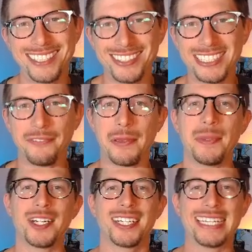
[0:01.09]

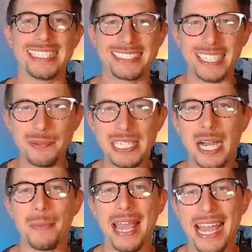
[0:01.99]
ChillisFM here. The Summer
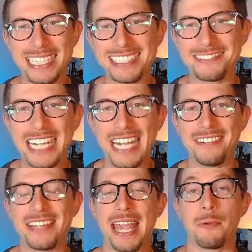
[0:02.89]
Cup has
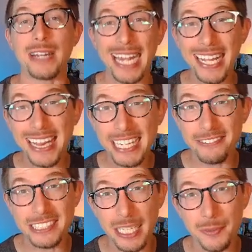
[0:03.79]
arrived, and when I think
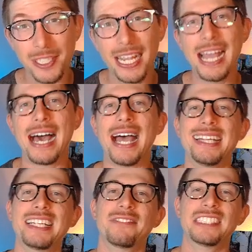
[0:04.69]
of summer,
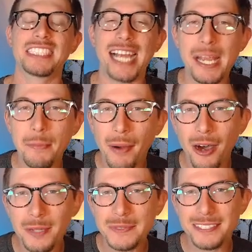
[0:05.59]
I think of a giant
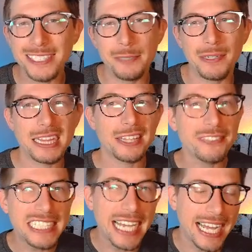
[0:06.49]
palm tree with
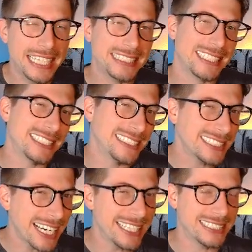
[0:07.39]
3 heads and a
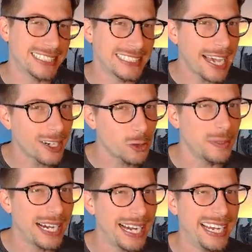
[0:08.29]
giant shadow
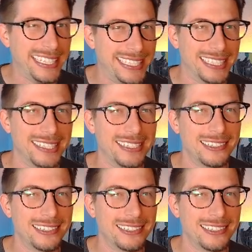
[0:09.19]
behind it.